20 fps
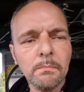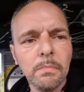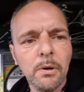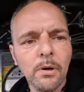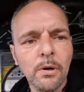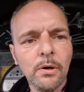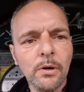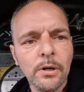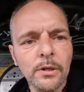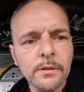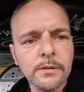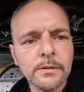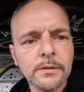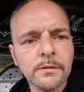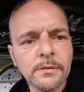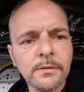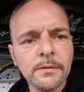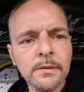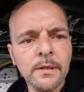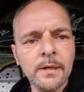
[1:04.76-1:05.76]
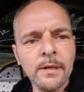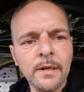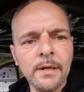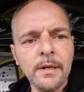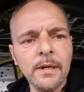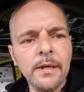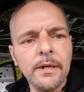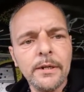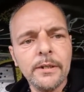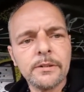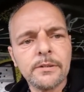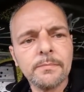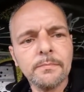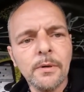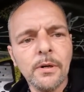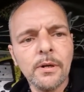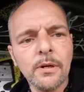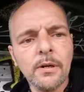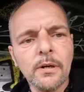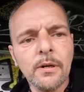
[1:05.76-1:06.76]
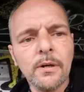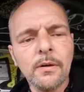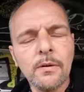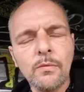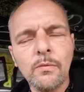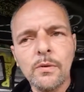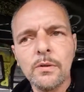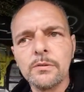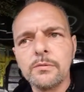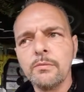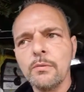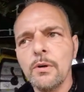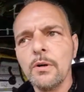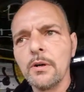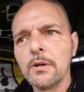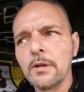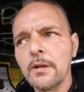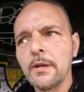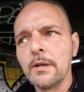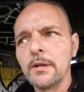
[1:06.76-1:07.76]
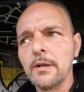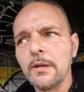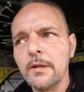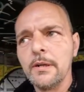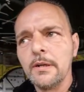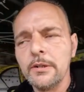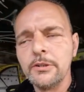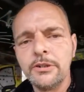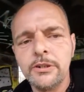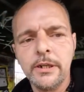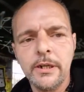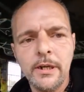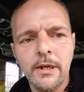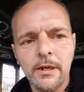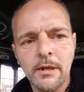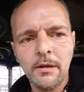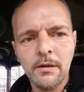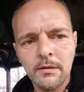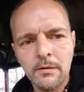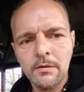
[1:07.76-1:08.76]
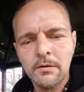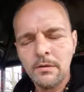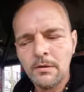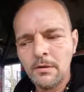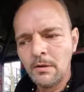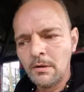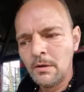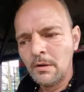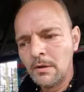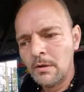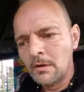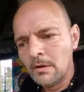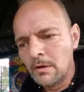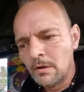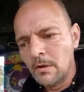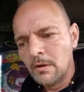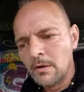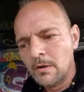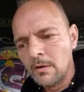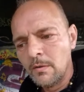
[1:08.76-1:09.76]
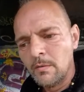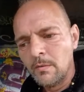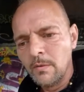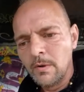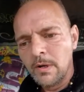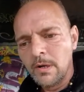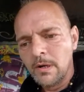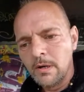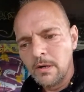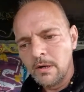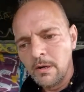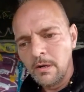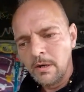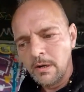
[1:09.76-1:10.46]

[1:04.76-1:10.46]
boys, his mother was working in a jail where